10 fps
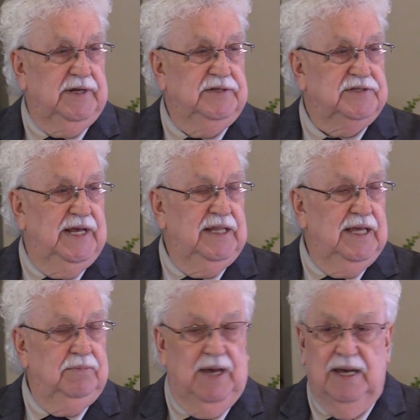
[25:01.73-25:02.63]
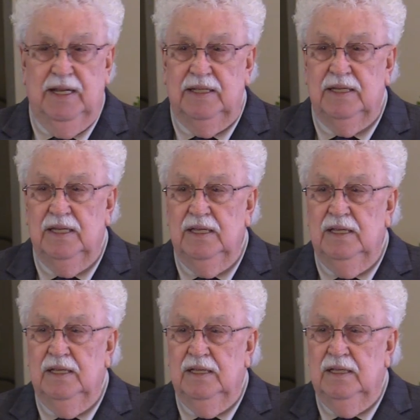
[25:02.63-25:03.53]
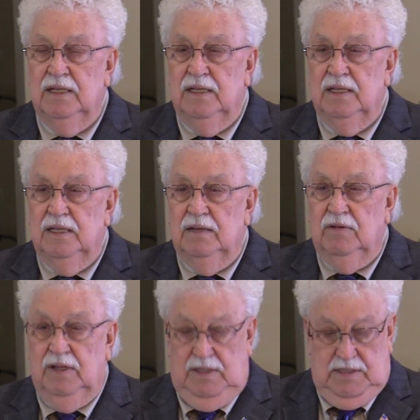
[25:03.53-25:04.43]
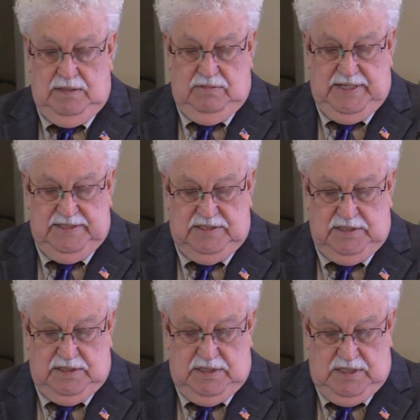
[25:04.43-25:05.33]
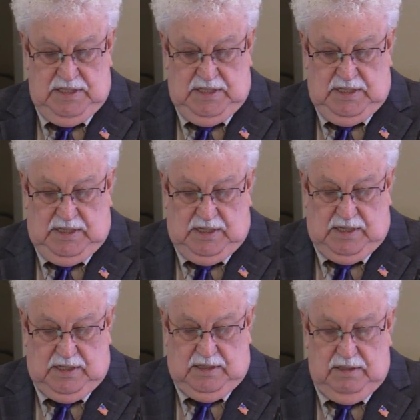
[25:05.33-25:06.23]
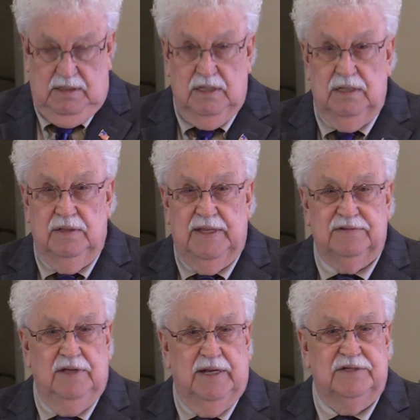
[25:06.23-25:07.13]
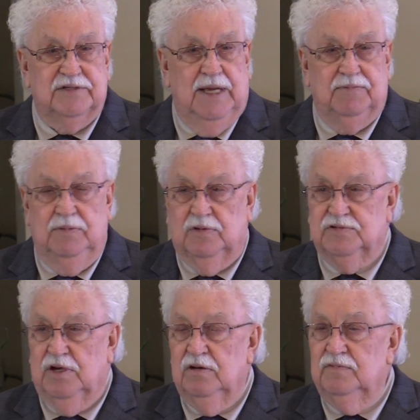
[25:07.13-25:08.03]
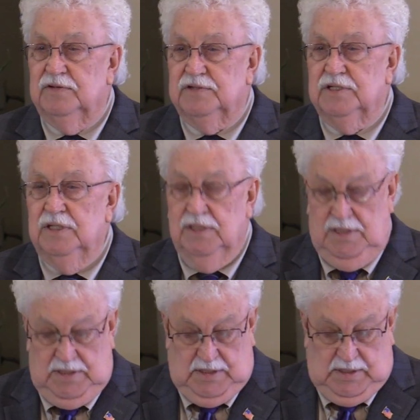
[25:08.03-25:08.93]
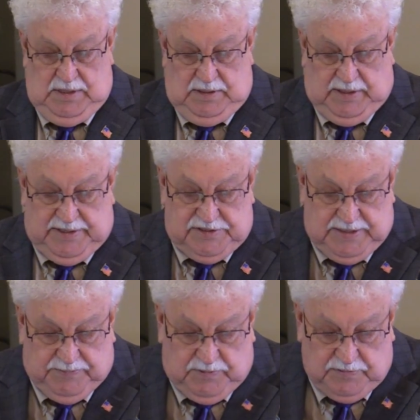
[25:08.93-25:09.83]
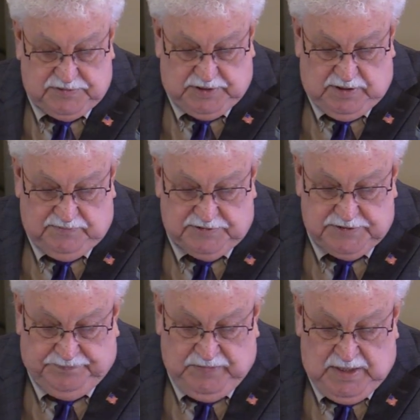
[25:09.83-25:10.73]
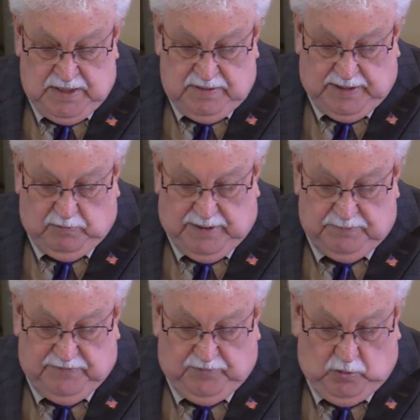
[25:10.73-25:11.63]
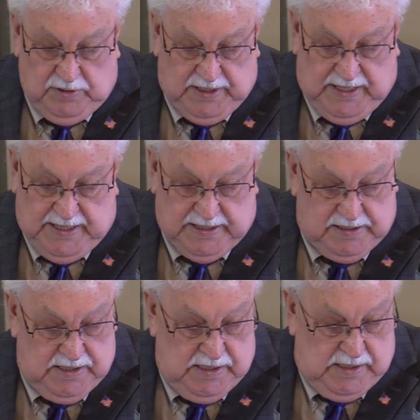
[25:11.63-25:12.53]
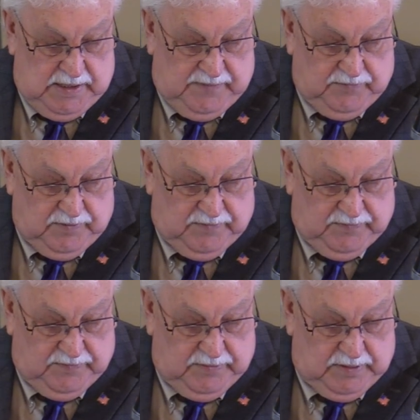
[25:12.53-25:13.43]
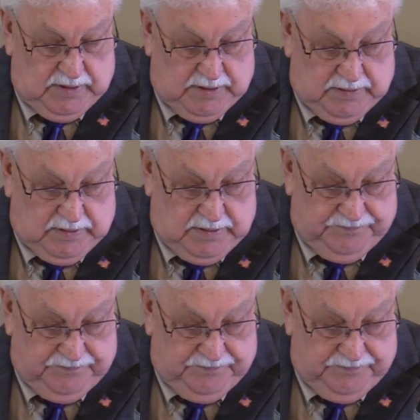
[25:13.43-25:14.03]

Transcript: doesn't say anything about it? Well, you know, that's, uh, uh, that's not acceptable service. Not acceptable service. They went before God for. Uh,